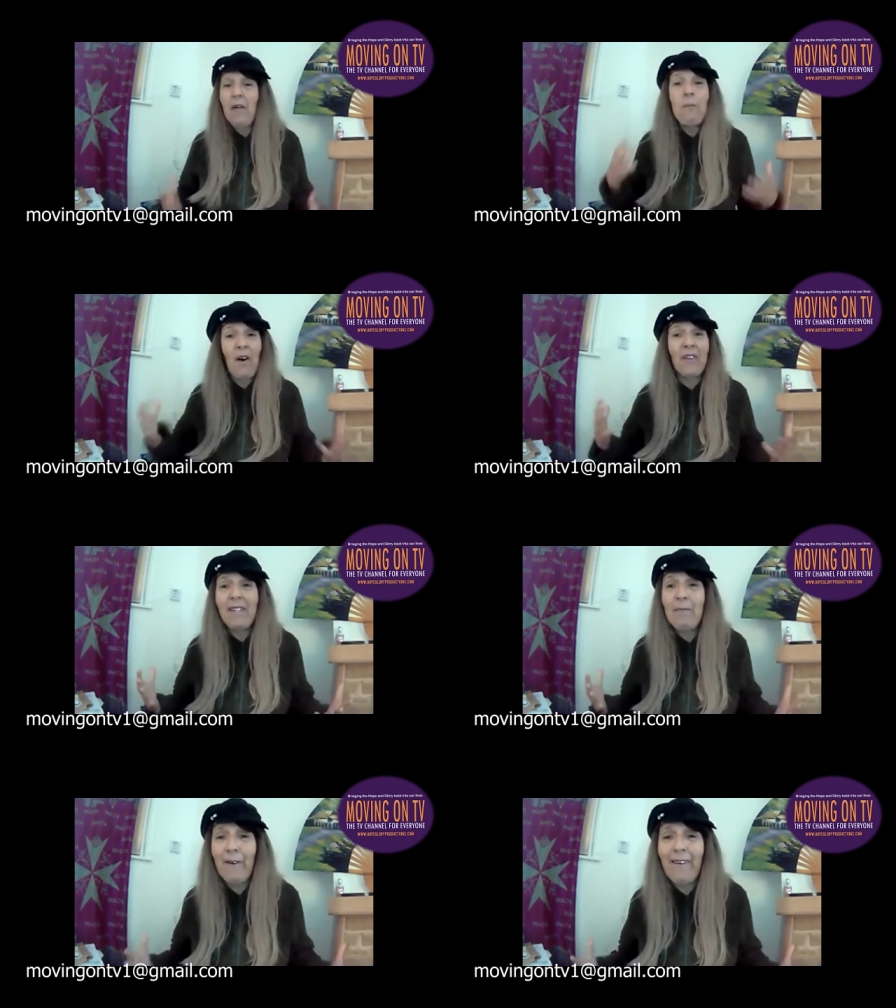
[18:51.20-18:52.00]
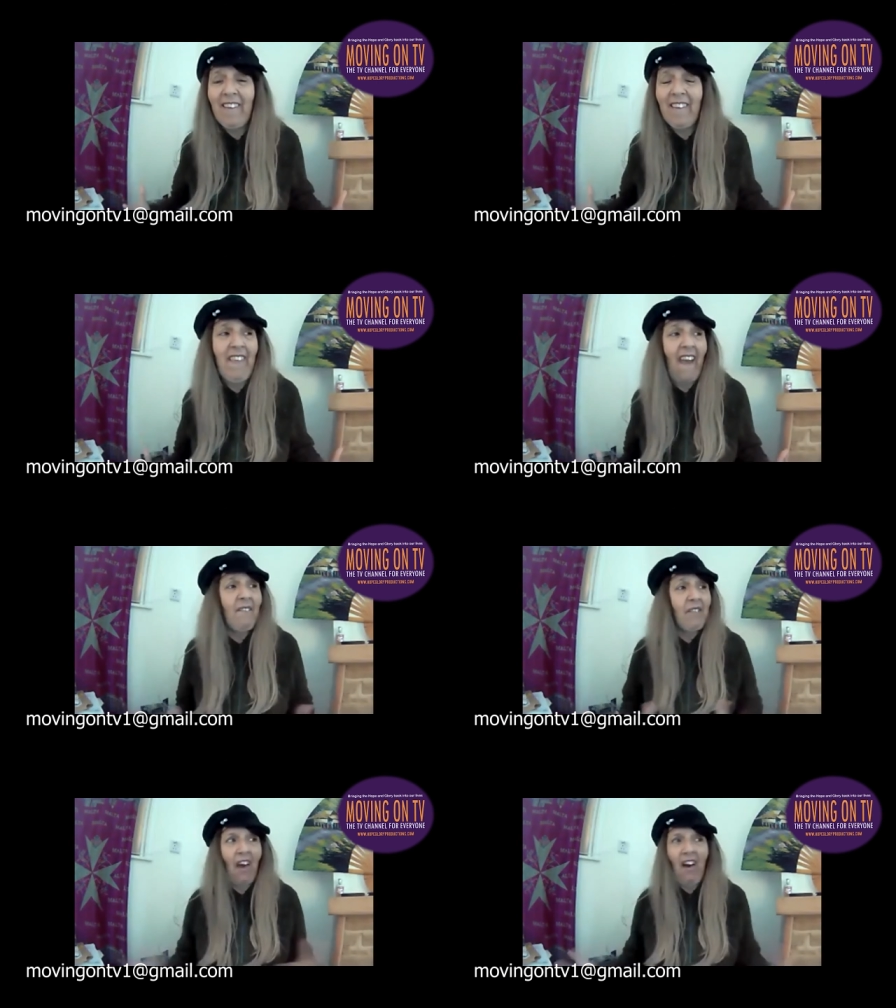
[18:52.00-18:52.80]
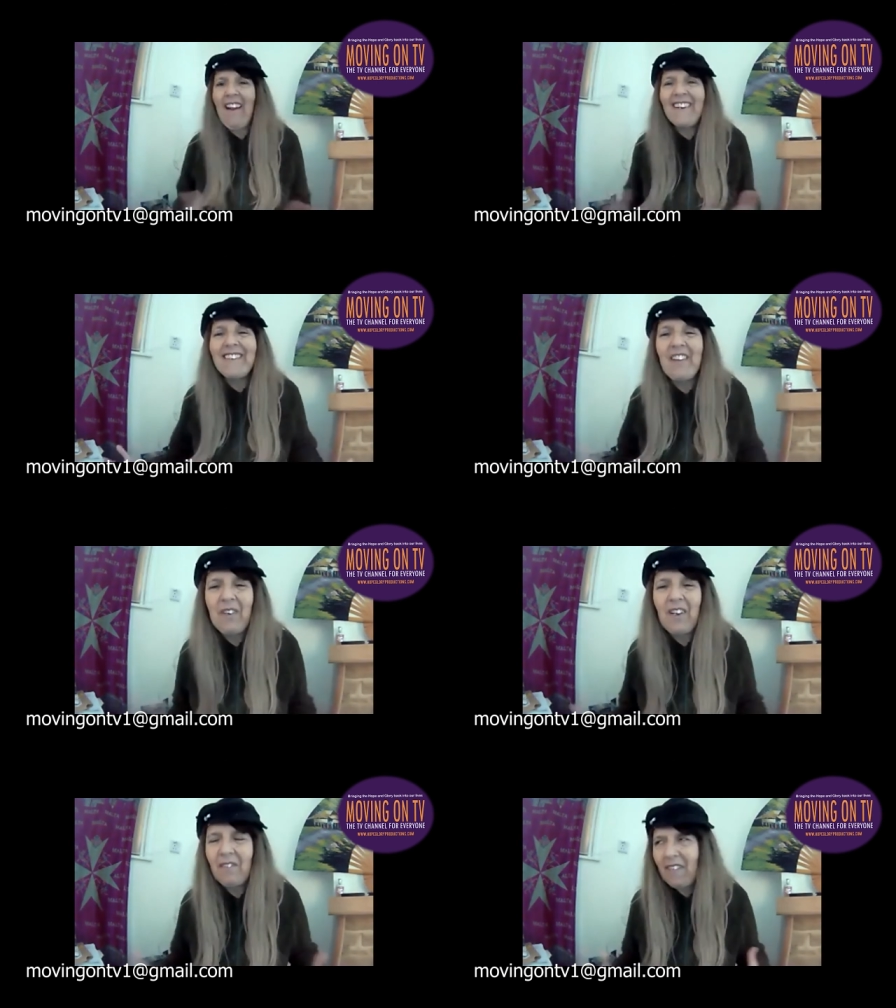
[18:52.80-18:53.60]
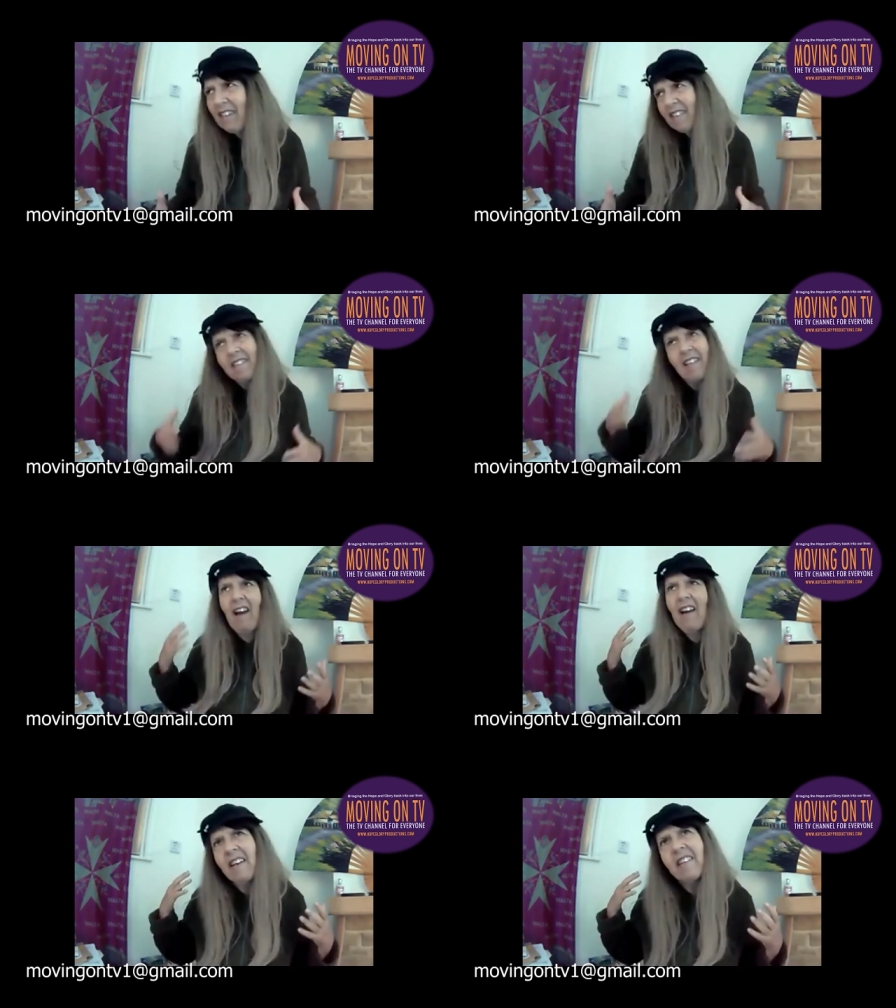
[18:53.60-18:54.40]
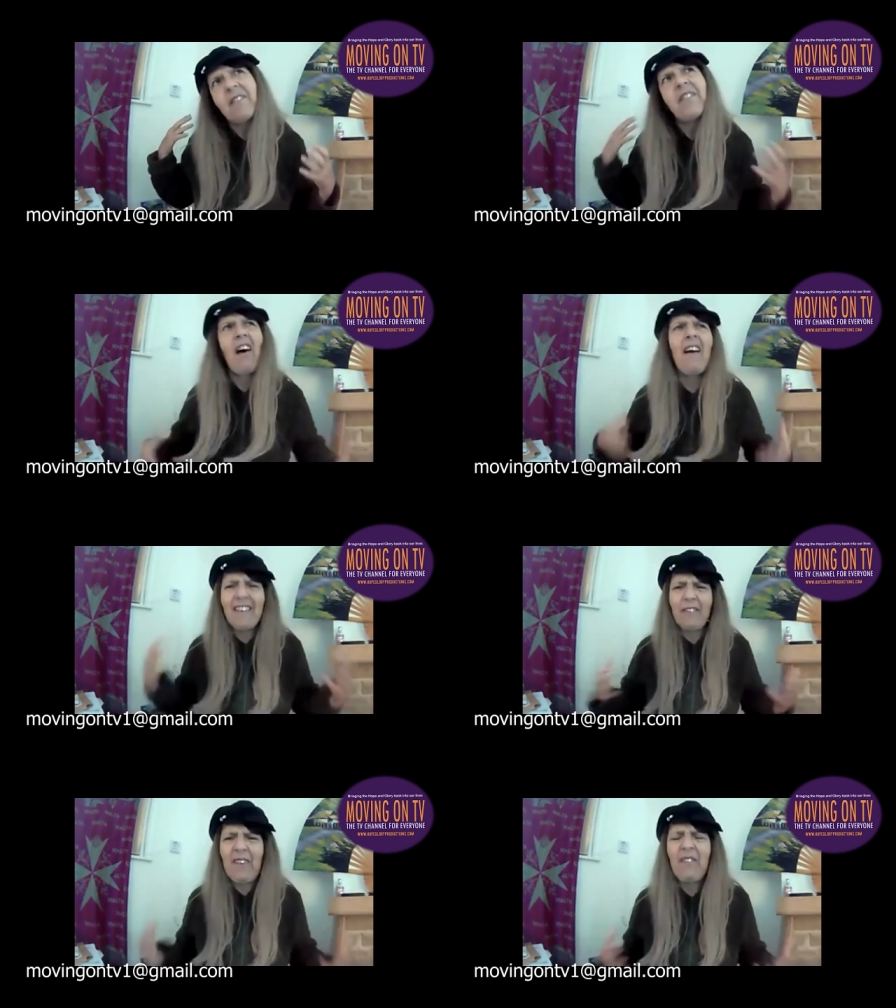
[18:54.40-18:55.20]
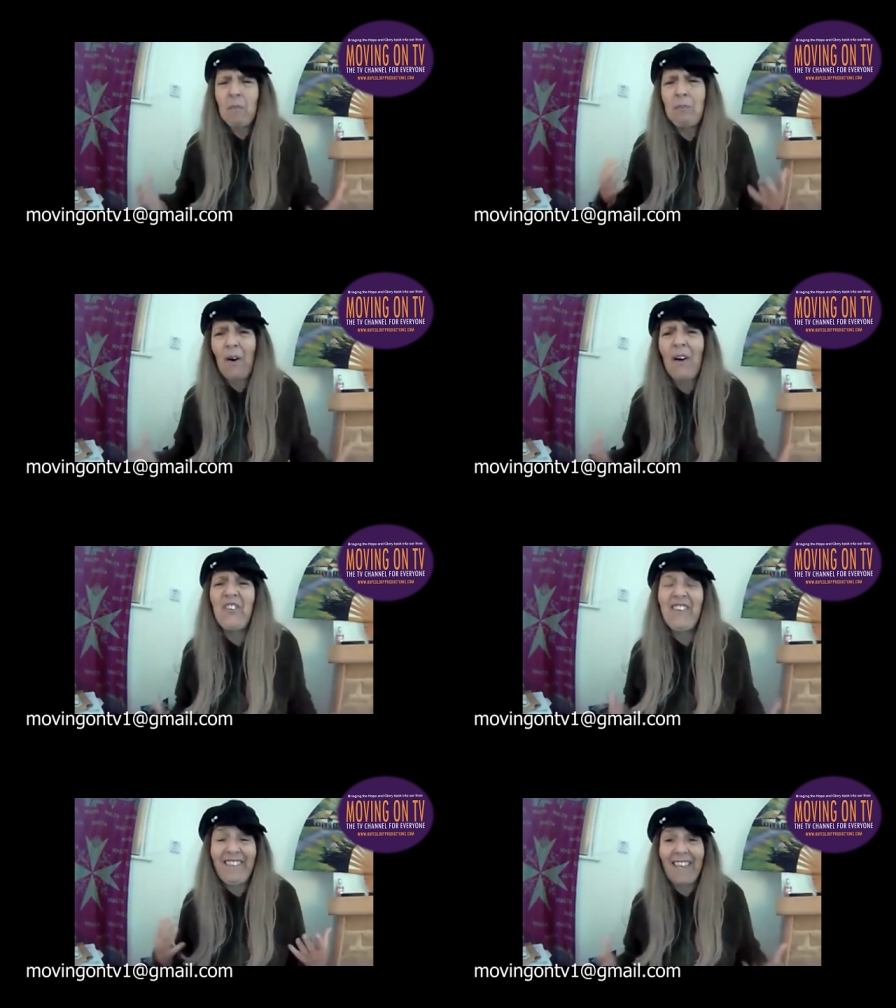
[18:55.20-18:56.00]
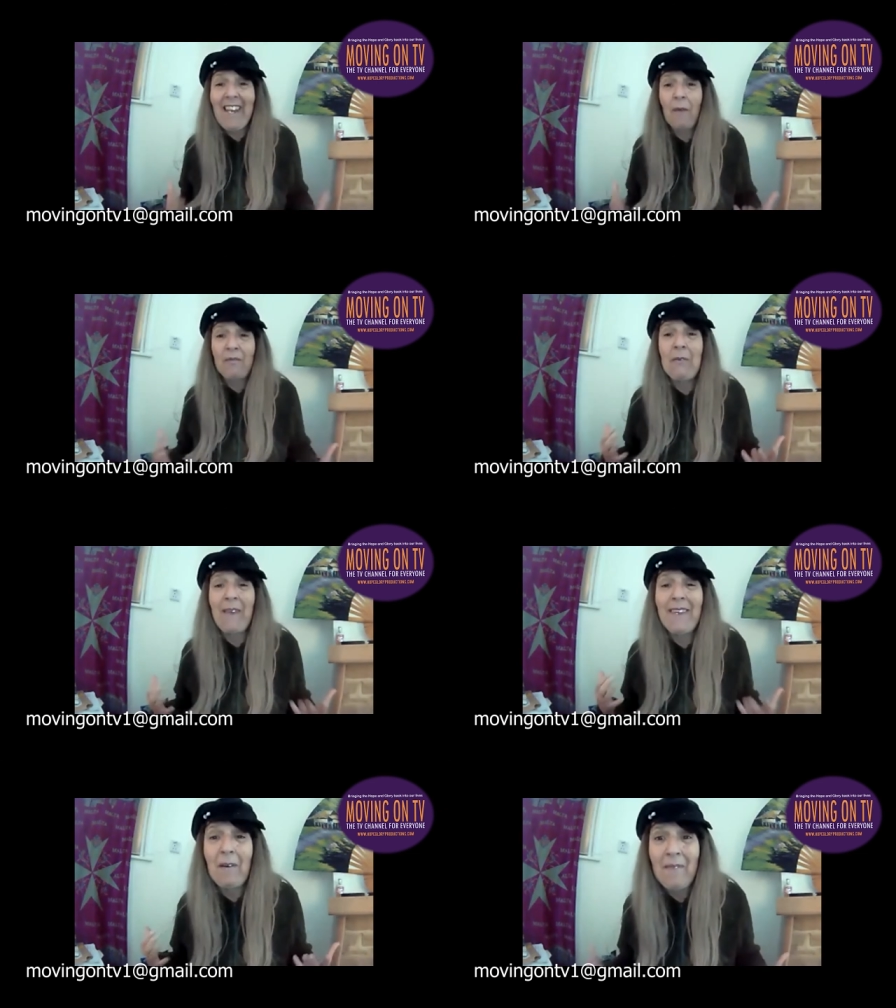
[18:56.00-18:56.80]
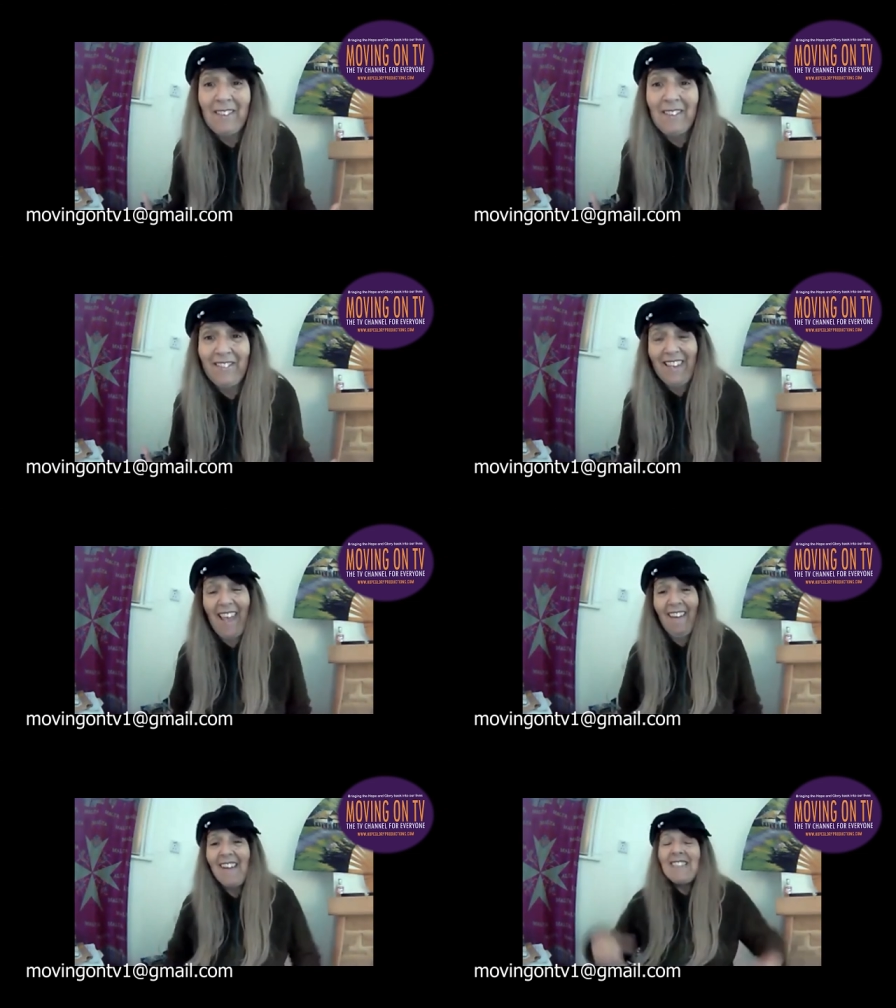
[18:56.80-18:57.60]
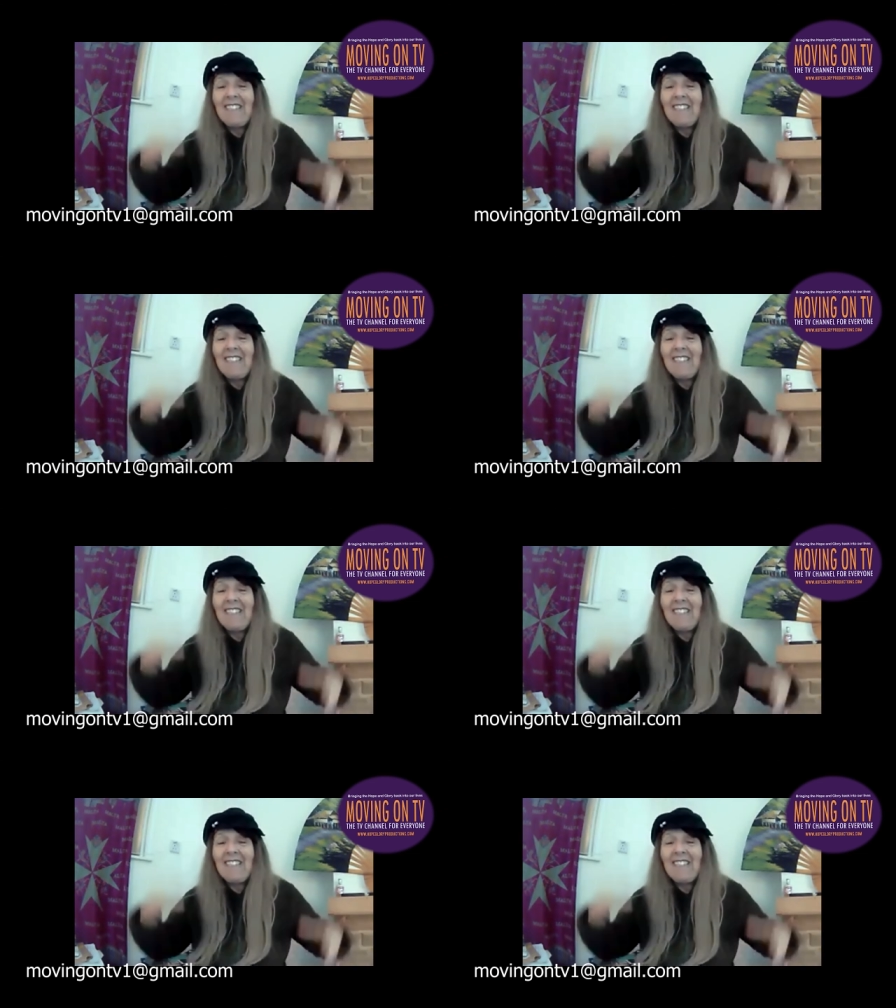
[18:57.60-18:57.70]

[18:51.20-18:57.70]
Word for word: the body breaking down. Tired of loneliness. Tired of, tired of even bothering to get up to make a meal today.